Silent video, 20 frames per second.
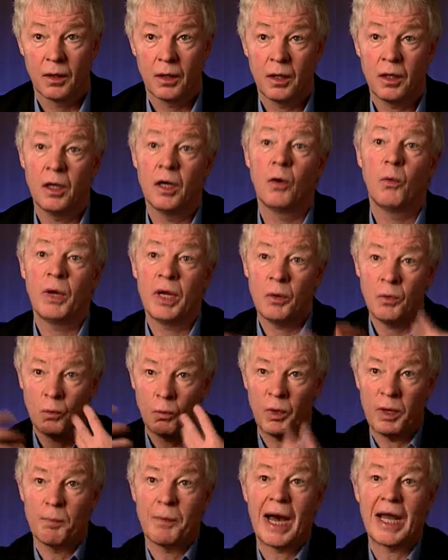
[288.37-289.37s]

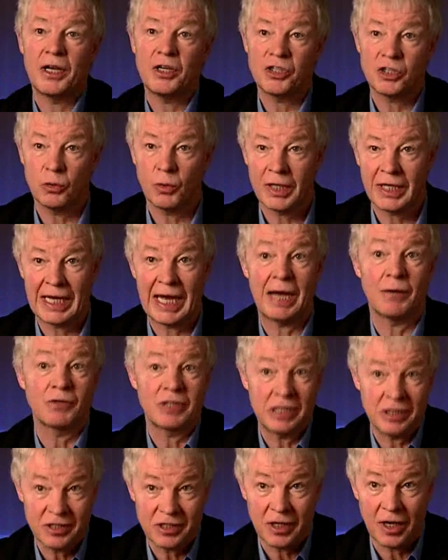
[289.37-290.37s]
We manage to
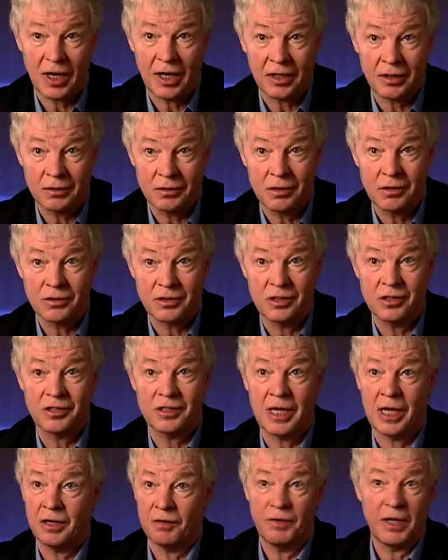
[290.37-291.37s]
accounting cycles
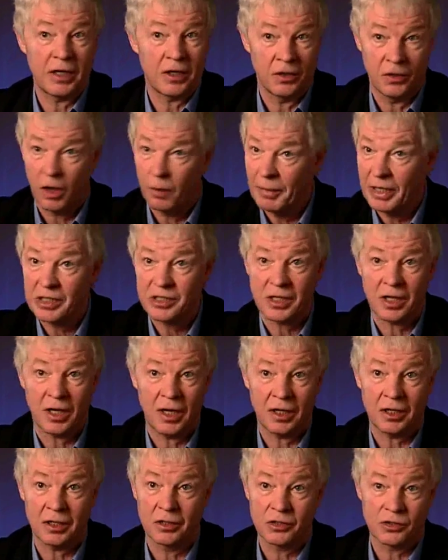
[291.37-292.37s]
instead of economic
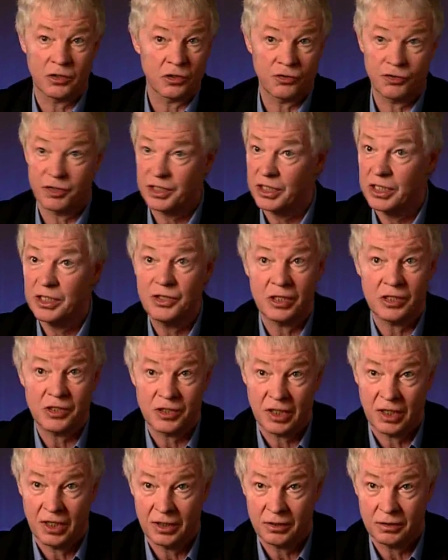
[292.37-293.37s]
cycles or strategic
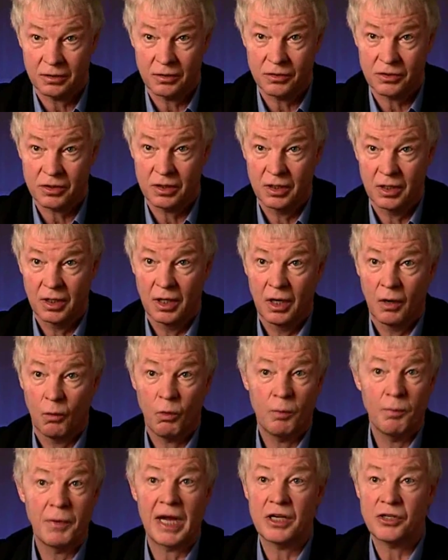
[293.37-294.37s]
cycles.
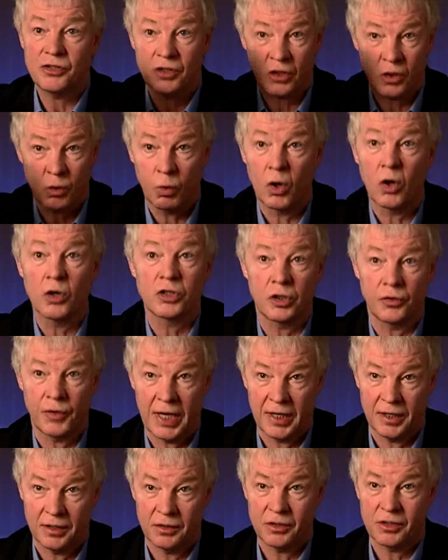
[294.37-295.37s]
We manage to quarter
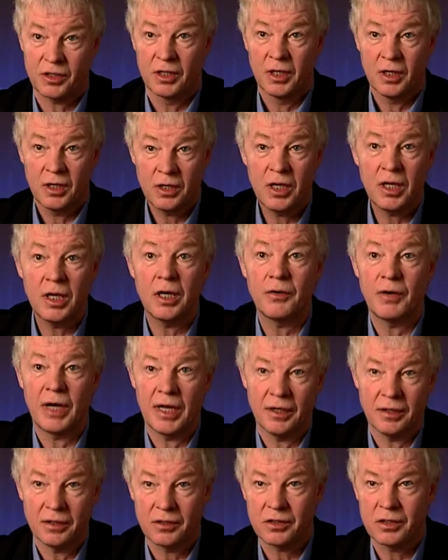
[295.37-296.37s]
ends, year
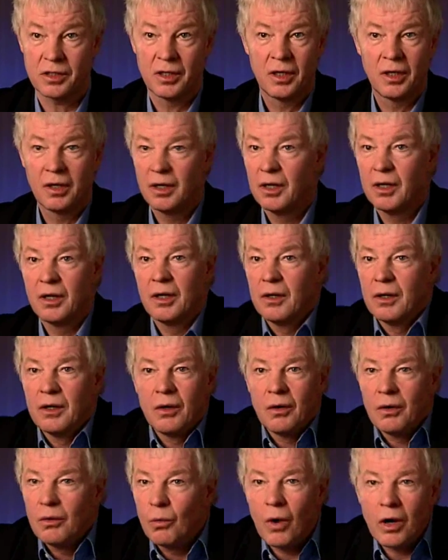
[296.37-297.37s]
ends.
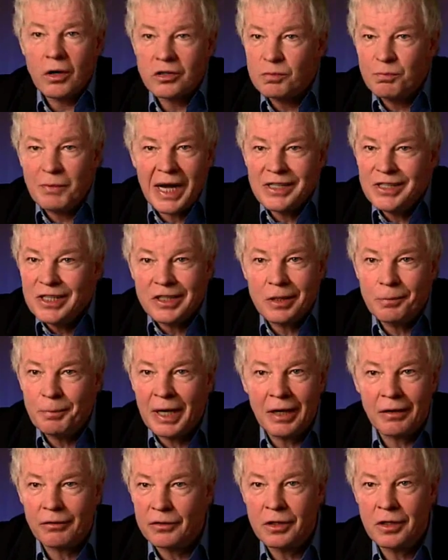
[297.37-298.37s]
What's magic
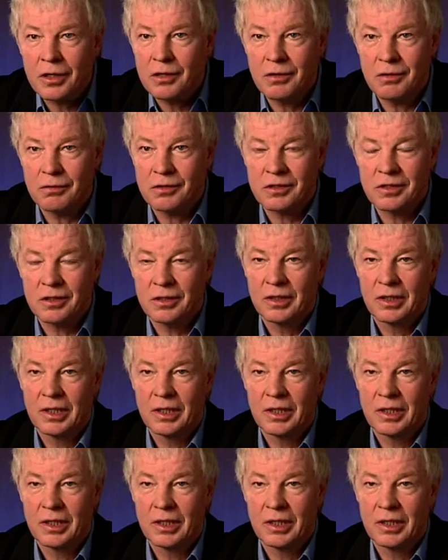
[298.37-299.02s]
about those?